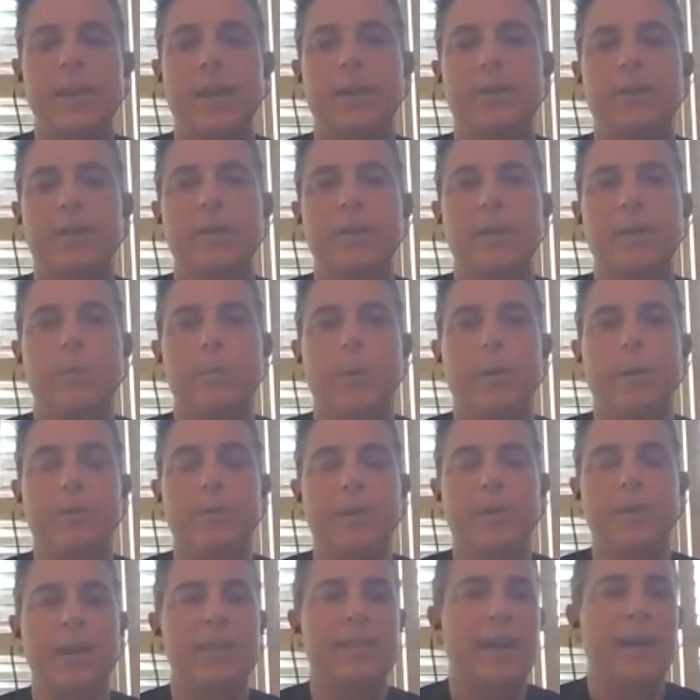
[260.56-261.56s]
and uh, we're
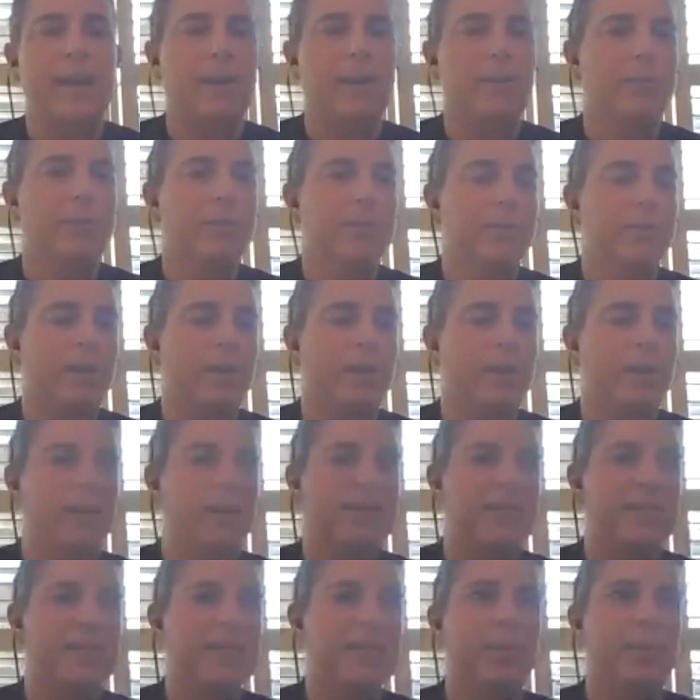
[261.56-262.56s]
very thankful for all of
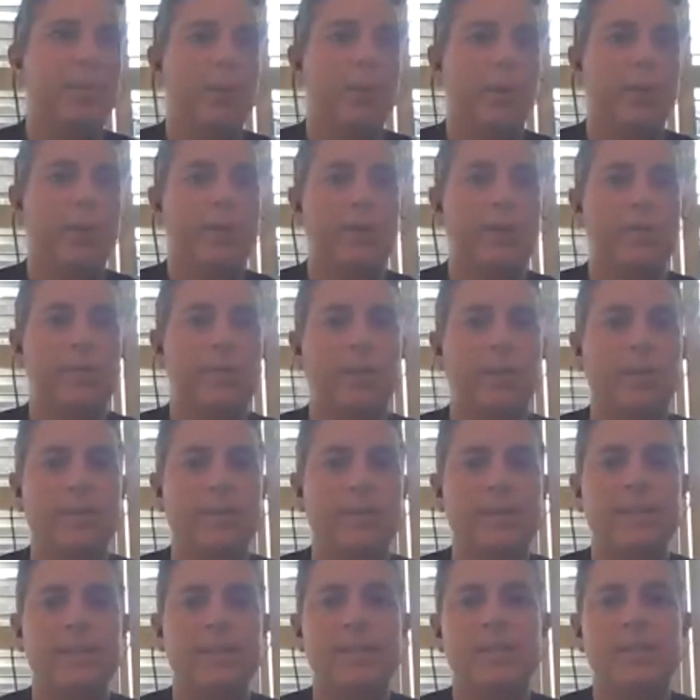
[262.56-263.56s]
the support that the
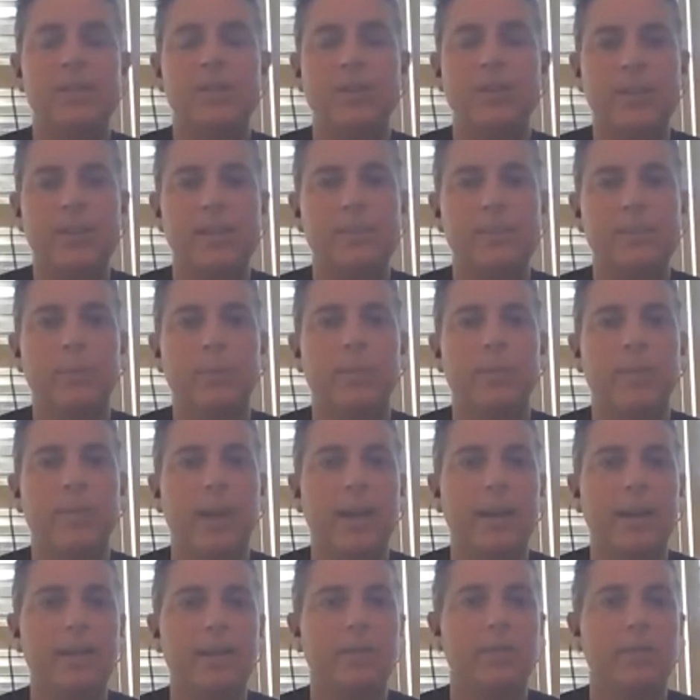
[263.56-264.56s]
Fields Institute has
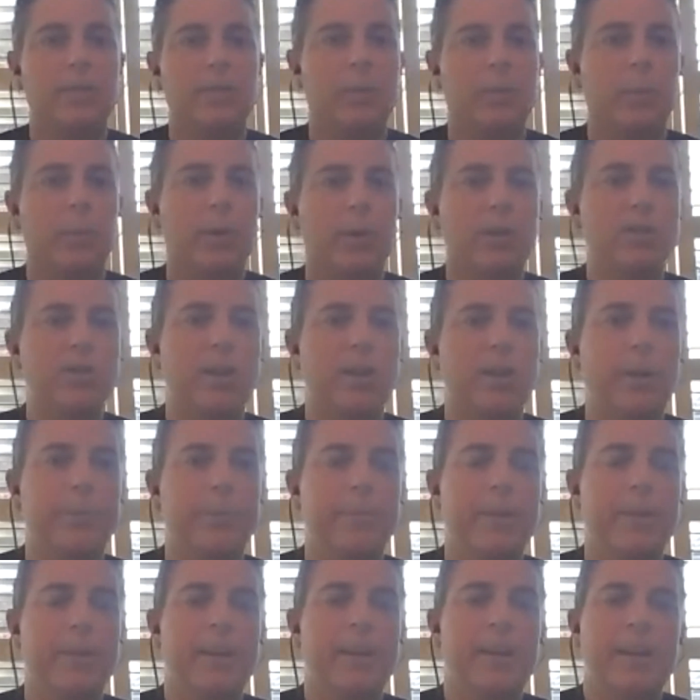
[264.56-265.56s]
provided for the
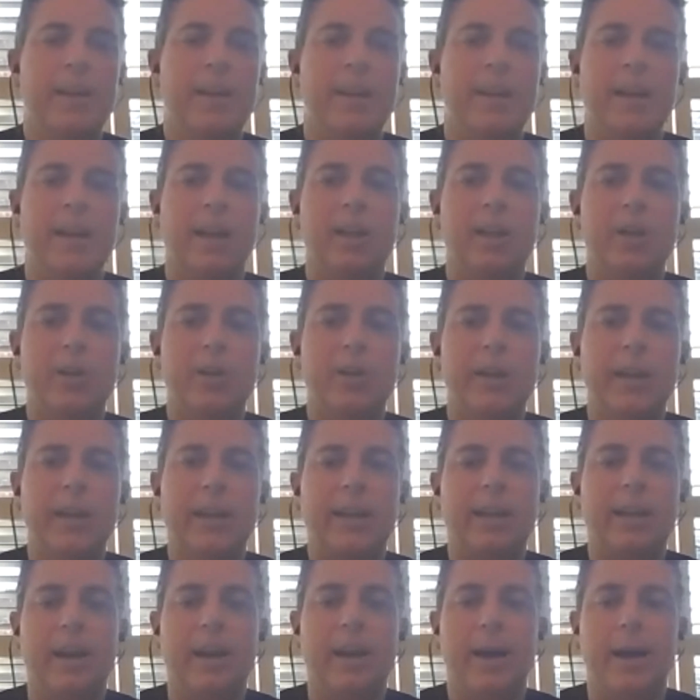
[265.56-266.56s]
workshop,
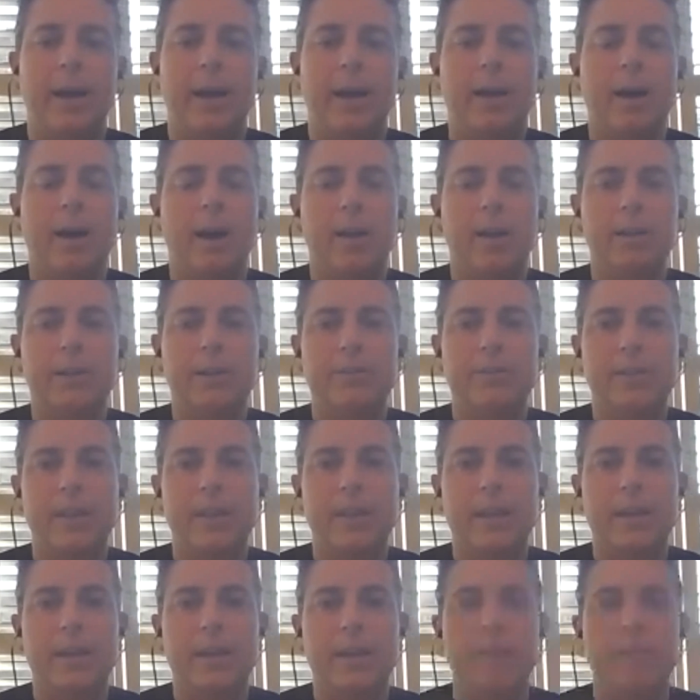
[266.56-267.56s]
including uh, all of
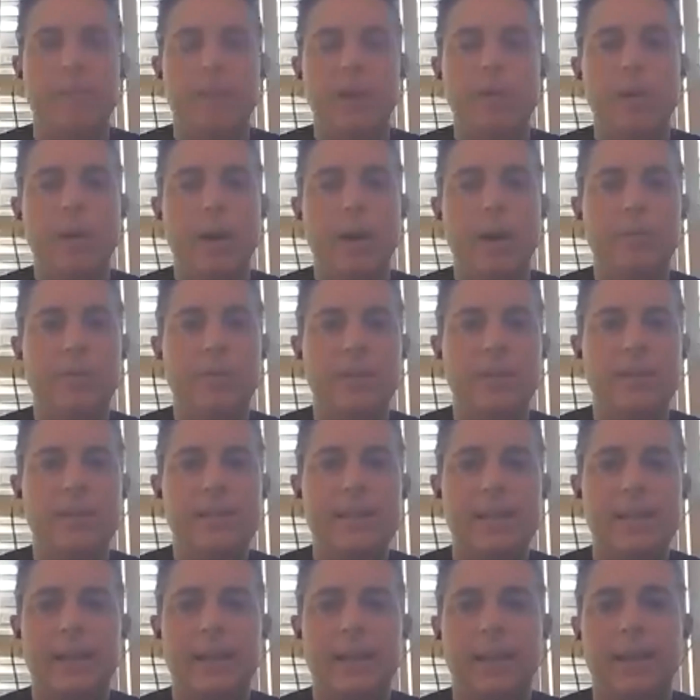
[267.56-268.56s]
the video
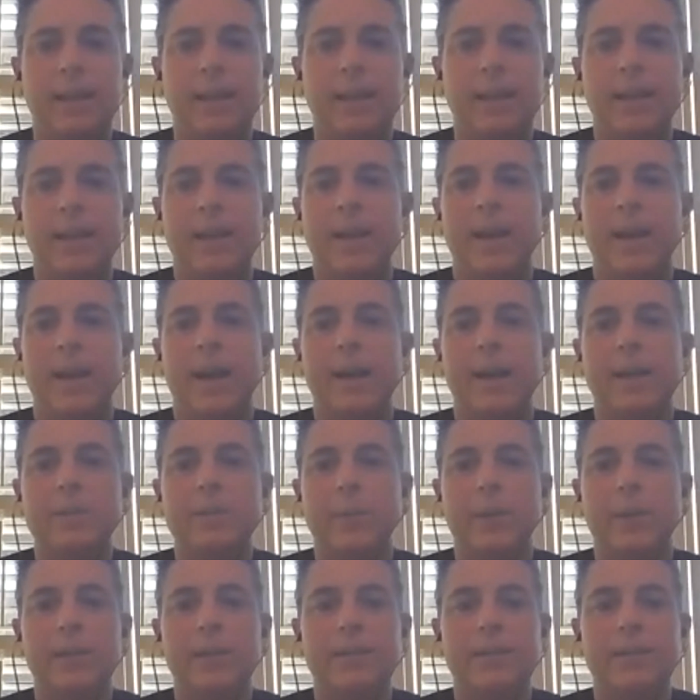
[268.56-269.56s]
conferencing, as
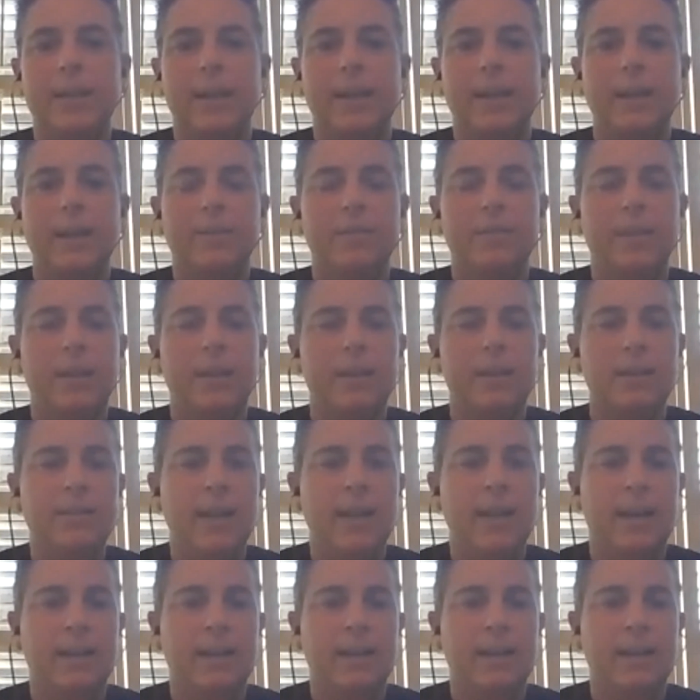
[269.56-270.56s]
well as any of the
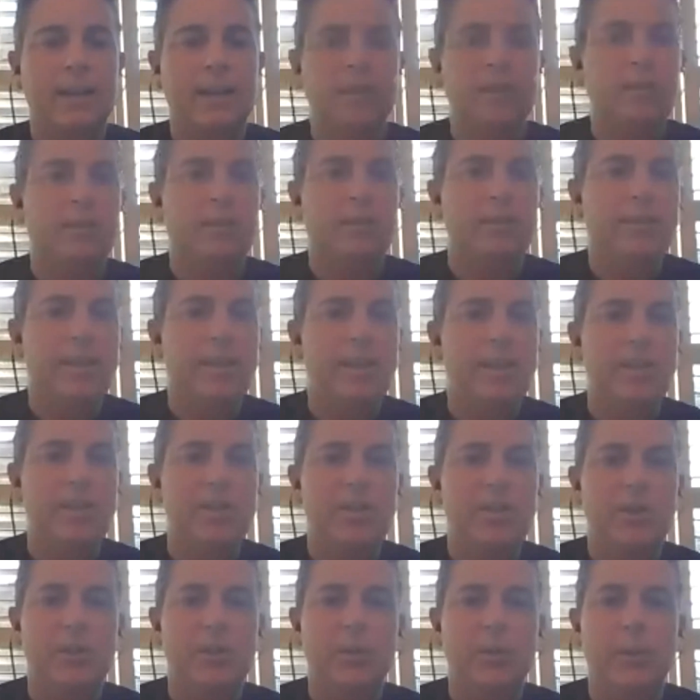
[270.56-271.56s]
technical
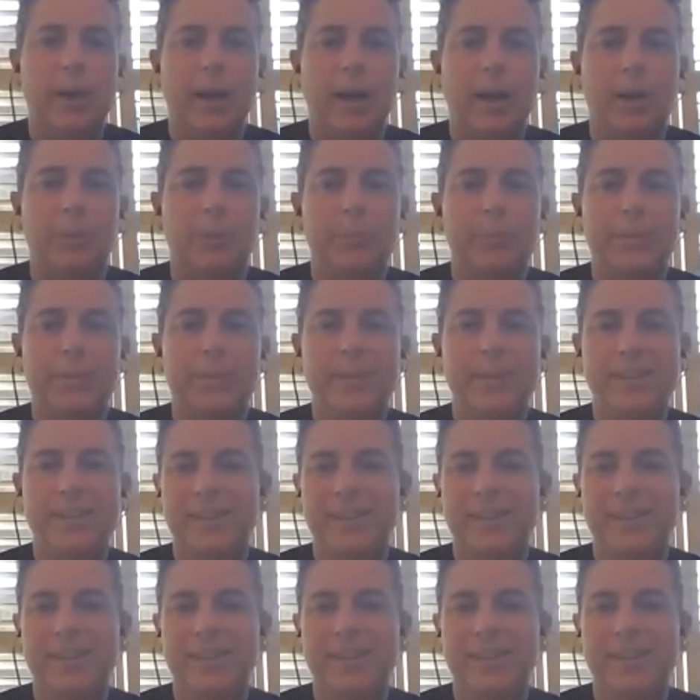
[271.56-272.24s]
issue help